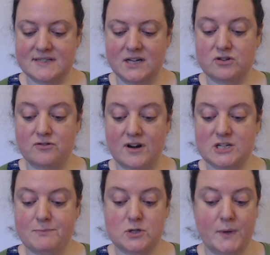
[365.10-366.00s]
that crush
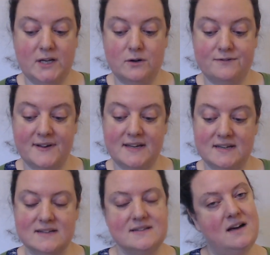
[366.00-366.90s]
between your
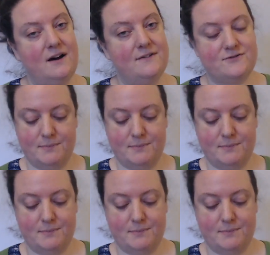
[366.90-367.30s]
fingers after a